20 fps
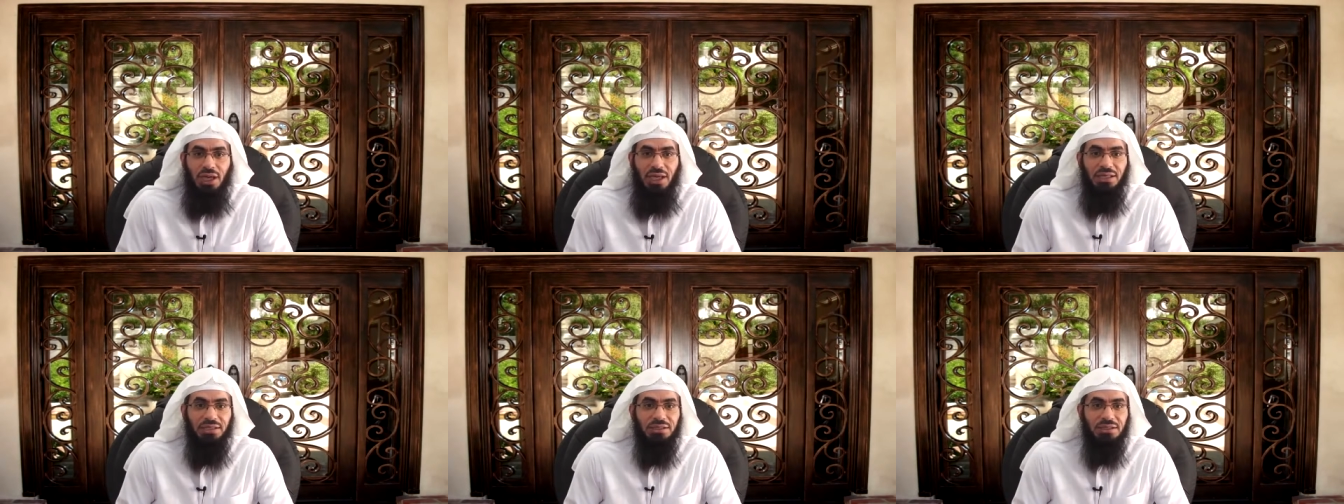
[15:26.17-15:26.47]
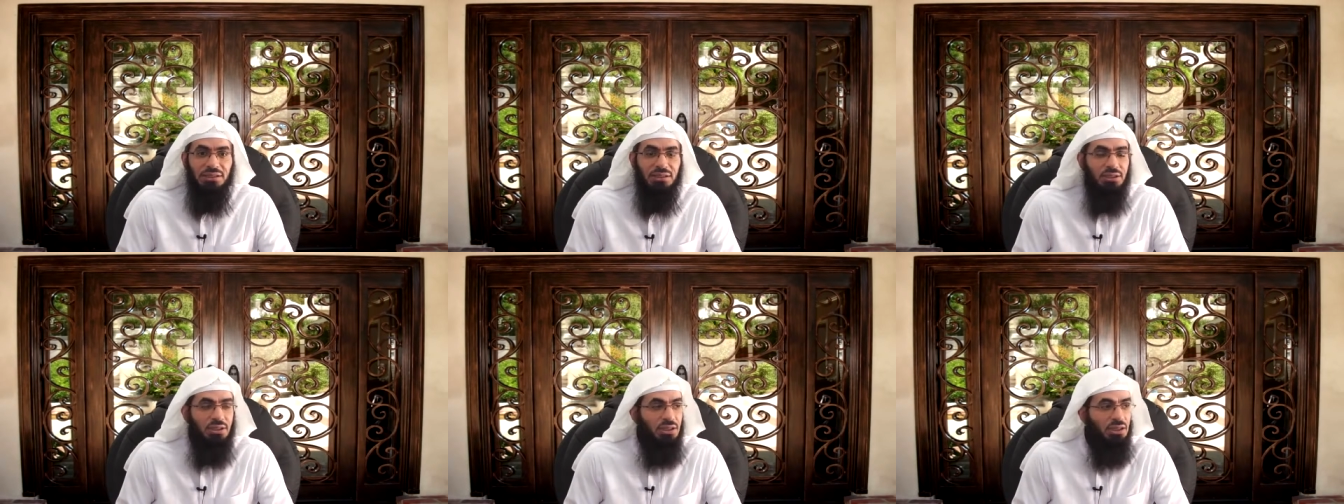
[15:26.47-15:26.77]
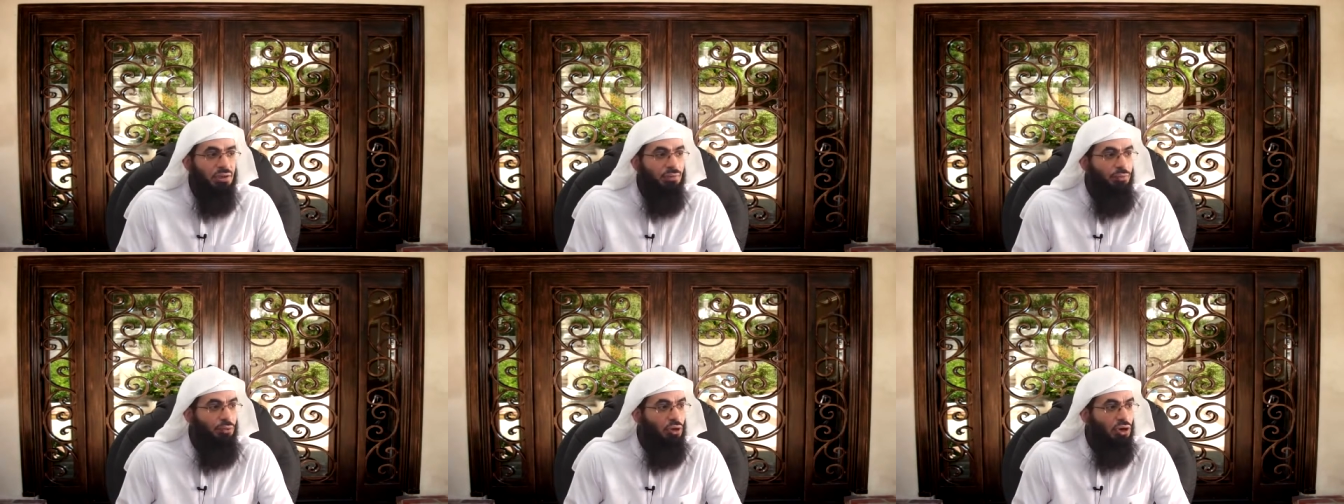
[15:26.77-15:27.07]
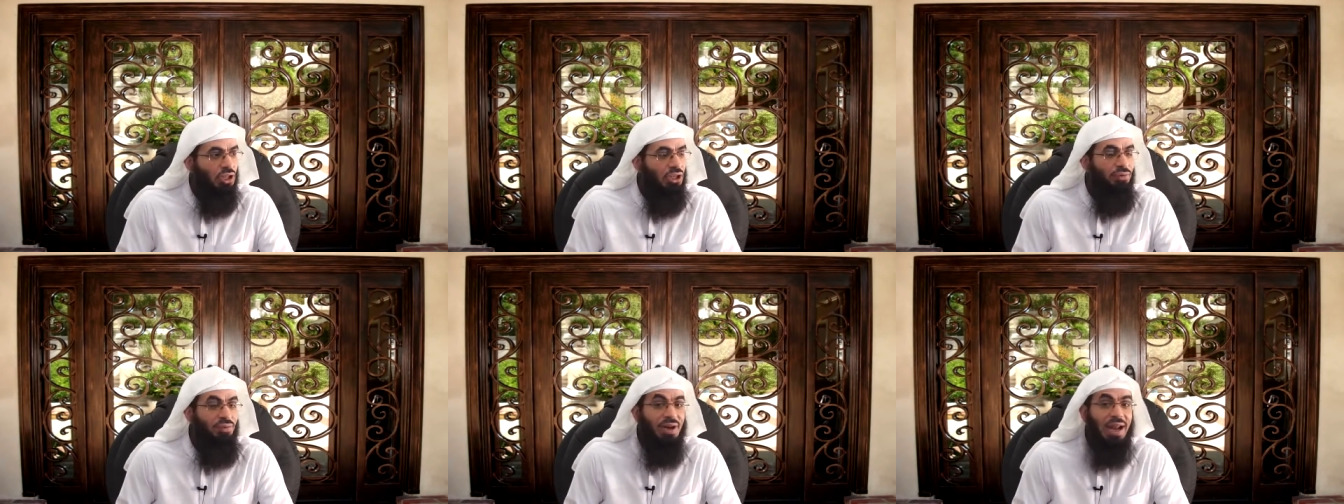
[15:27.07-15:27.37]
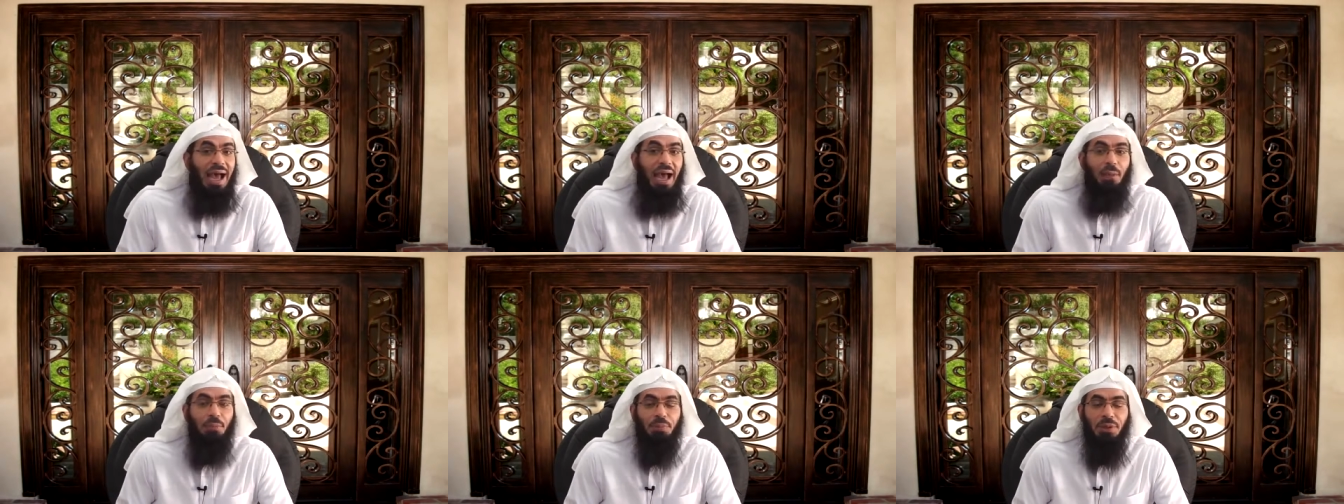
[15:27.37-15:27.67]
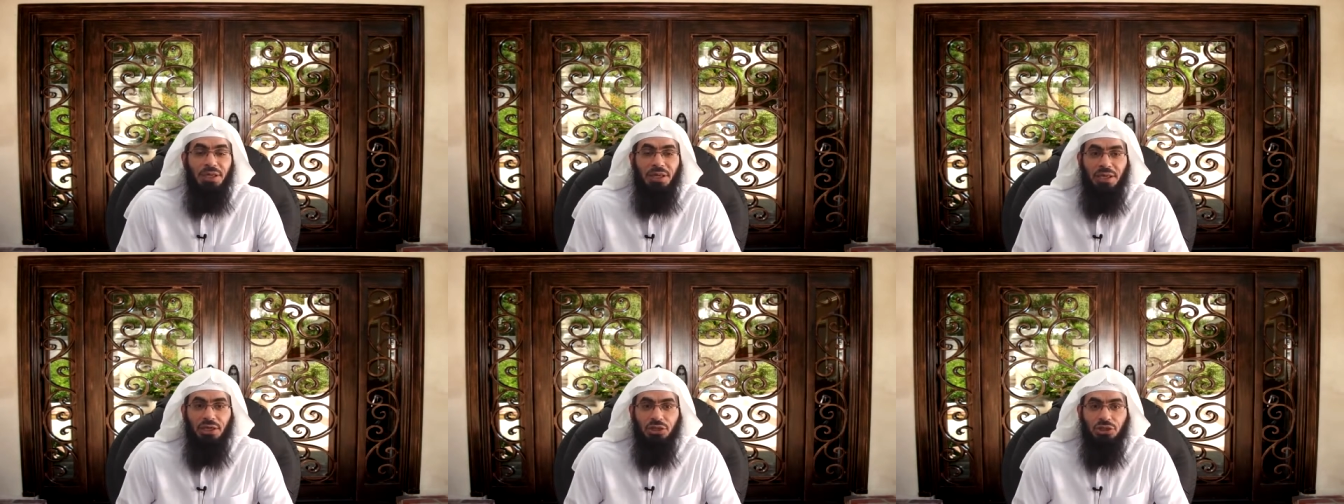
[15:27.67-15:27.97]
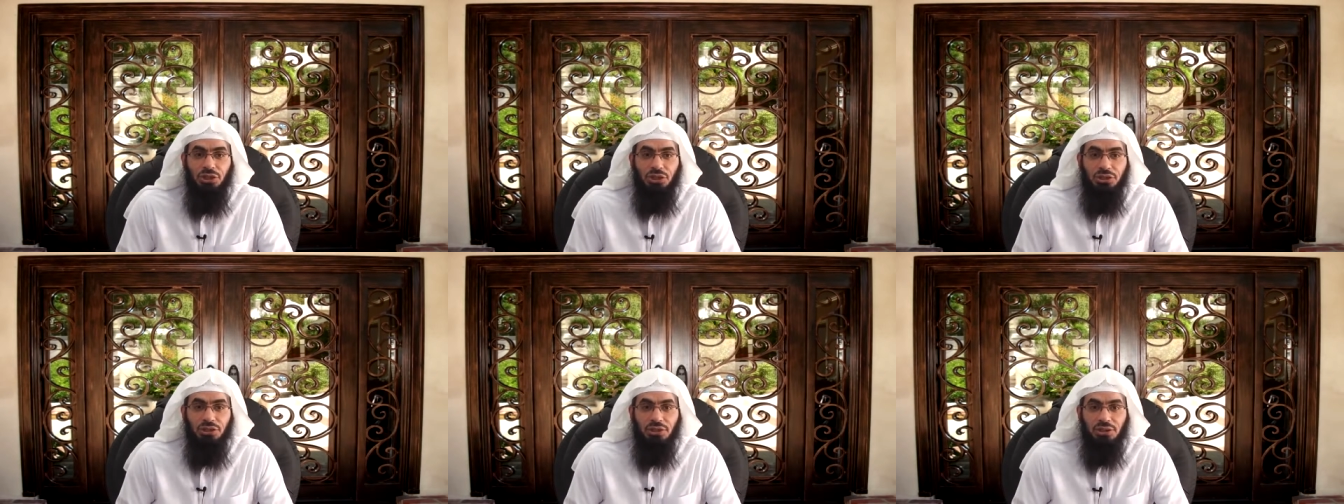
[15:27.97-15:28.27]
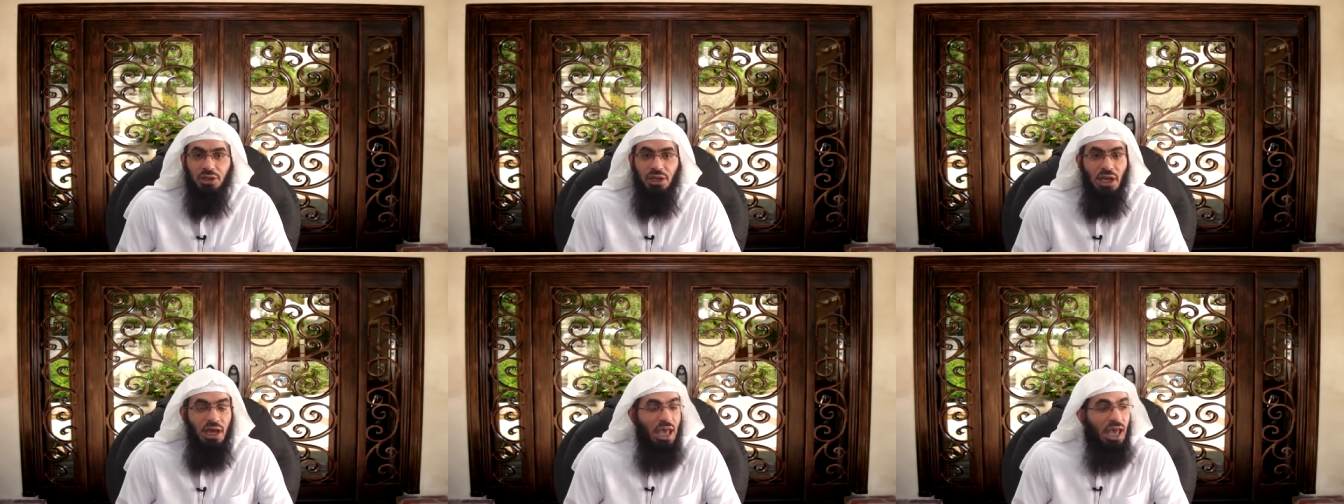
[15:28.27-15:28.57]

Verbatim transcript: is for leaving obligations.